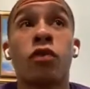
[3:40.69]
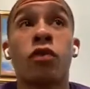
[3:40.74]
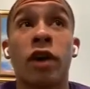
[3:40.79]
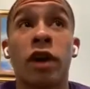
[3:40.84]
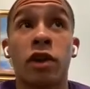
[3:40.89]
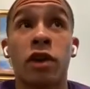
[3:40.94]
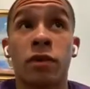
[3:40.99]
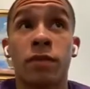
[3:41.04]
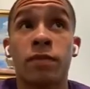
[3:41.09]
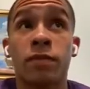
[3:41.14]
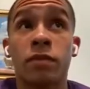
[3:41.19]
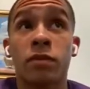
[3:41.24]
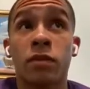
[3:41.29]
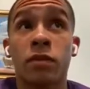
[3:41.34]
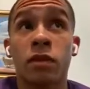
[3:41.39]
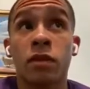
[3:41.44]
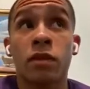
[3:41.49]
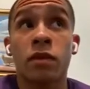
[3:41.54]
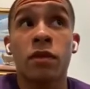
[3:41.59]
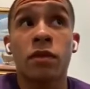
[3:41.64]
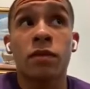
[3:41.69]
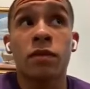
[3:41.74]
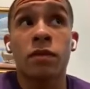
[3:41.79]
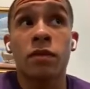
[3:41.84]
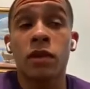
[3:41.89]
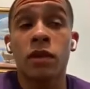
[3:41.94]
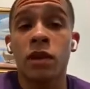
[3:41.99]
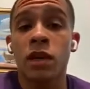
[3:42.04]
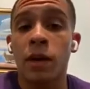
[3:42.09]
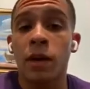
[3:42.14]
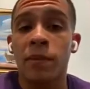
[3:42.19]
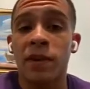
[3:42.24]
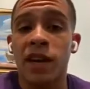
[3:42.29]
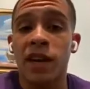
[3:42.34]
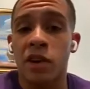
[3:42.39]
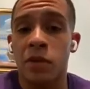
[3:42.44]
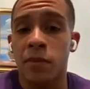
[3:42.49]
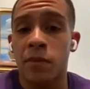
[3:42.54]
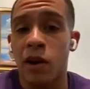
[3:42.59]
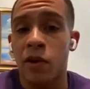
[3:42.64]
fighter. Okay. Coming
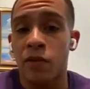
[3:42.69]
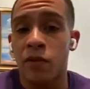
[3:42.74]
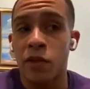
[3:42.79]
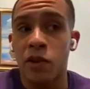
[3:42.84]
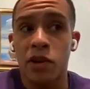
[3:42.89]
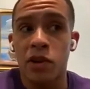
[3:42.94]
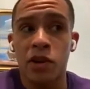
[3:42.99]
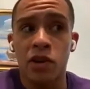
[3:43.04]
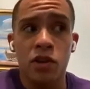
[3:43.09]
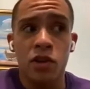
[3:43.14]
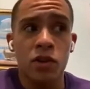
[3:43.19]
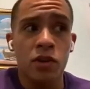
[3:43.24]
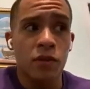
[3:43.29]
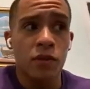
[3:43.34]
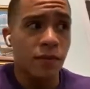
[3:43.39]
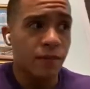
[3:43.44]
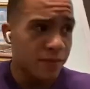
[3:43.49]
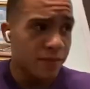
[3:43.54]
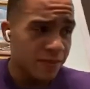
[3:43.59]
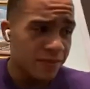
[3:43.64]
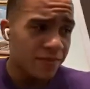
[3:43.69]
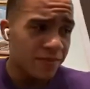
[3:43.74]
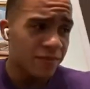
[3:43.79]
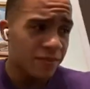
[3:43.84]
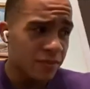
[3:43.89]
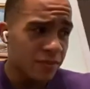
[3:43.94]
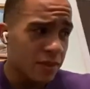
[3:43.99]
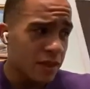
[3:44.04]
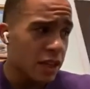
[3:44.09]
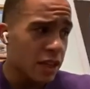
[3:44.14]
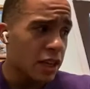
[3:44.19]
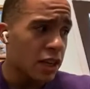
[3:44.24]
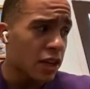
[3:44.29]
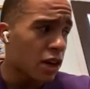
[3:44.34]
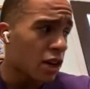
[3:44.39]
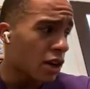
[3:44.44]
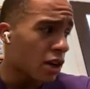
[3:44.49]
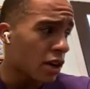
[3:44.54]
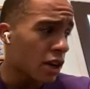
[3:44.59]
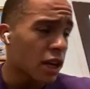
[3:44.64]
out of Mount Vernon.
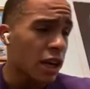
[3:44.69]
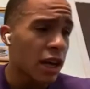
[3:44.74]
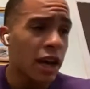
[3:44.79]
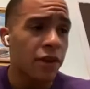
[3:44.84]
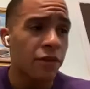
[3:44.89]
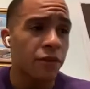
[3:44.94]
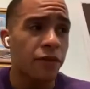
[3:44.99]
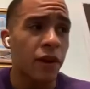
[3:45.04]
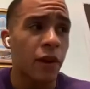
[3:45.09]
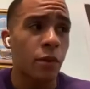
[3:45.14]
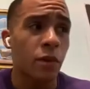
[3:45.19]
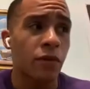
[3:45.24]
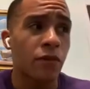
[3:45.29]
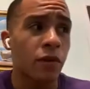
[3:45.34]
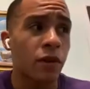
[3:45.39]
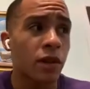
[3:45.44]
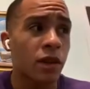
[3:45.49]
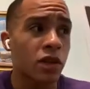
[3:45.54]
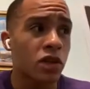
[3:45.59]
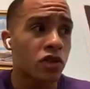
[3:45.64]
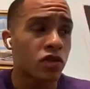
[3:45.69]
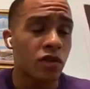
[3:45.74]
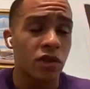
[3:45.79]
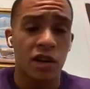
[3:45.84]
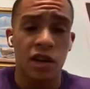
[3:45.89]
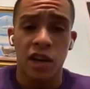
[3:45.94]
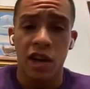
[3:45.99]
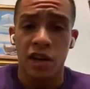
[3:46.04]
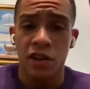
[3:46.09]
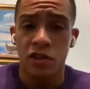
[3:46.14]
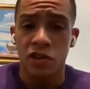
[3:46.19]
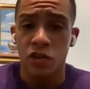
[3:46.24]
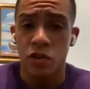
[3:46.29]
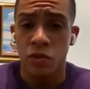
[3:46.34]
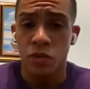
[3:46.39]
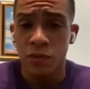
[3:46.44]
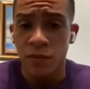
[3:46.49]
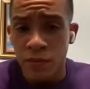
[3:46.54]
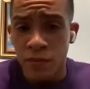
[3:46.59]
Oh. He had a fight with Felix Trinidad too.